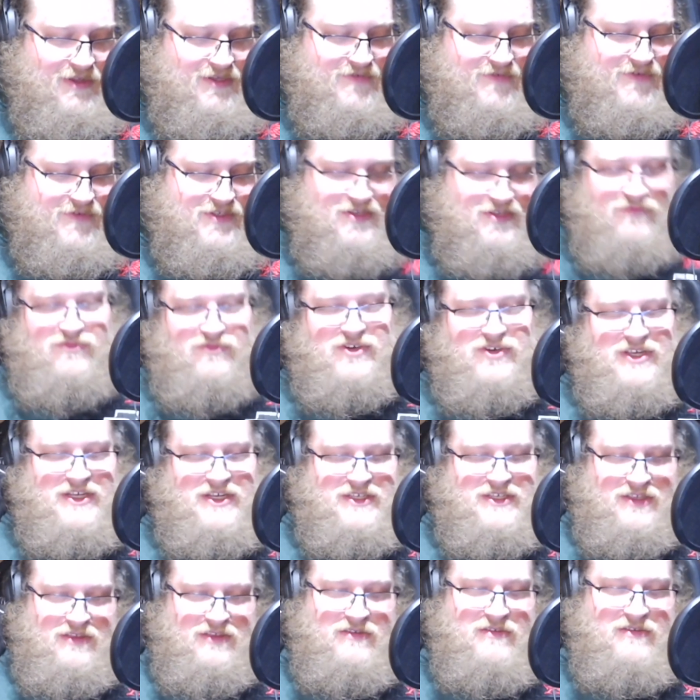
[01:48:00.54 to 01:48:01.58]
because for some
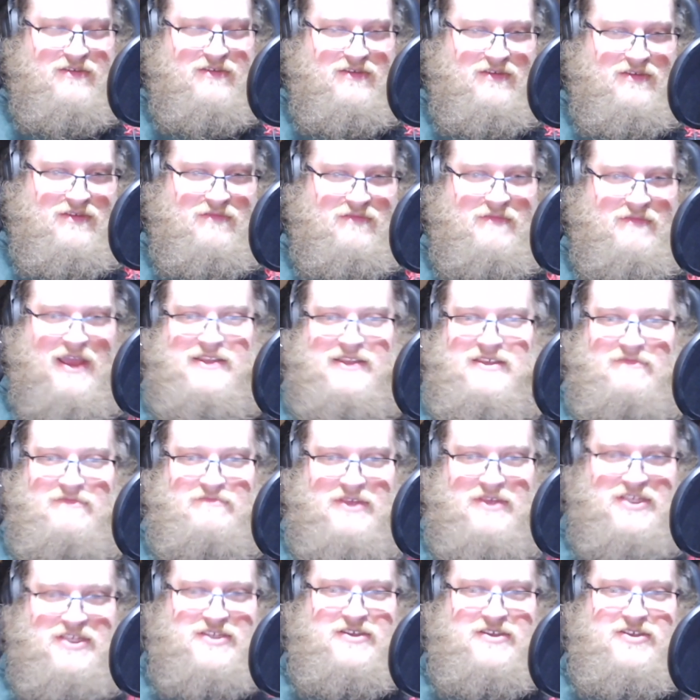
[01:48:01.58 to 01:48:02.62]
reason Meta
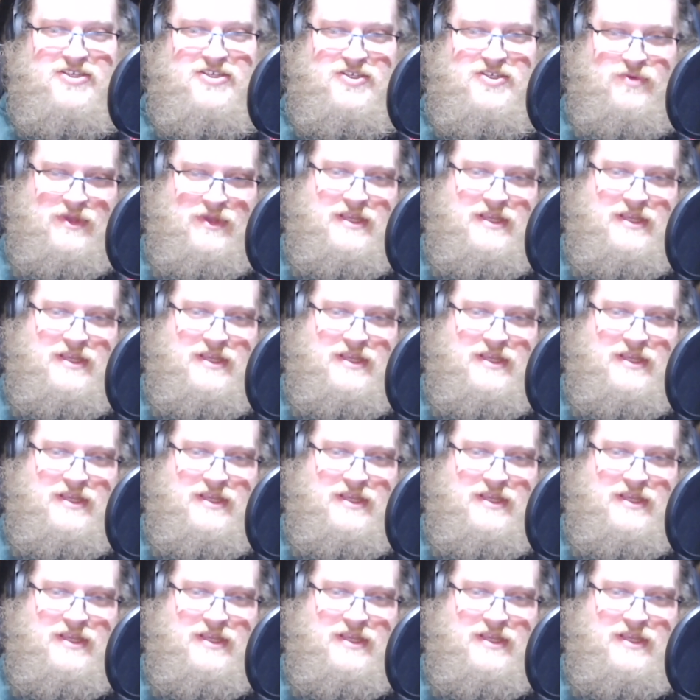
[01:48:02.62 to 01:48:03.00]
Business